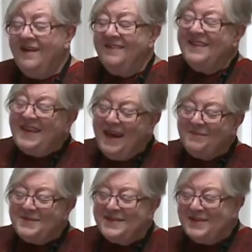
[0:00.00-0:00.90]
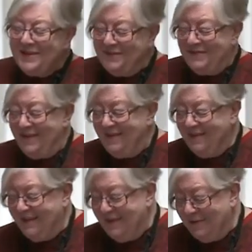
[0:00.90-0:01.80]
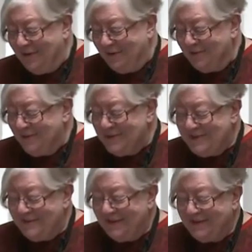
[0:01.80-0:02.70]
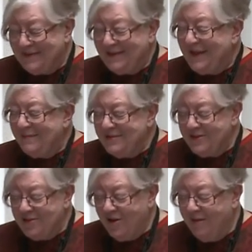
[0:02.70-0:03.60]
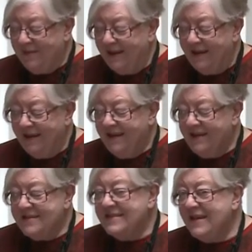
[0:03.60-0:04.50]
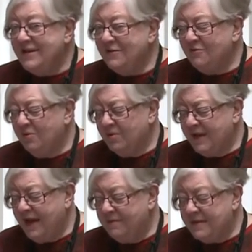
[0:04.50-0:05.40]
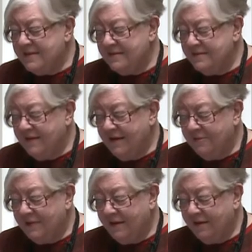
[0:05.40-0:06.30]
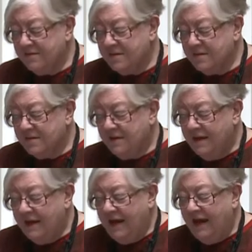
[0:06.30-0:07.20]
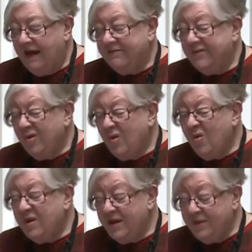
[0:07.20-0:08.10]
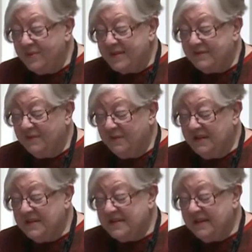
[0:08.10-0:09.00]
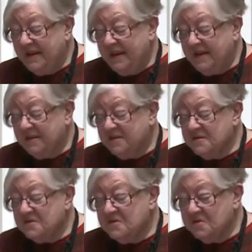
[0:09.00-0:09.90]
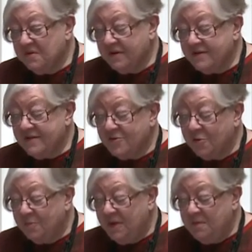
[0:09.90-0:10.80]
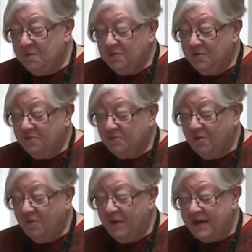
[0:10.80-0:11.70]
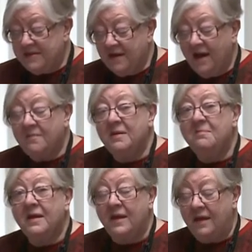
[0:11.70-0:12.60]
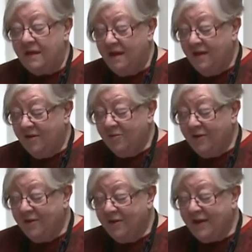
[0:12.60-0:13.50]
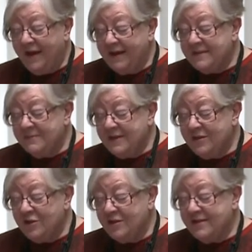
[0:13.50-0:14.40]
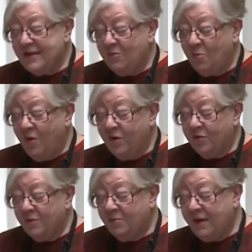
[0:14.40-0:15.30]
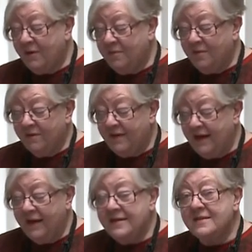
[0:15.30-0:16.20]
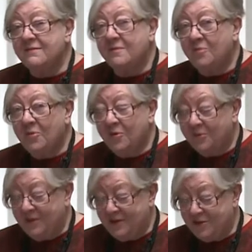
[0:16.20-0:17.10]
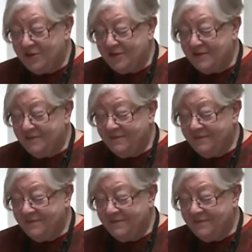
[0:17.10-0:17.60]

The captain of the Theodore Roosevelt, Captain Tomley, said of Roald Amundsen to Henry Larsen, "I've no use for these idlers, tourists, or people who throw away time and money going on expeditions that wander around among the ice of the polar regions."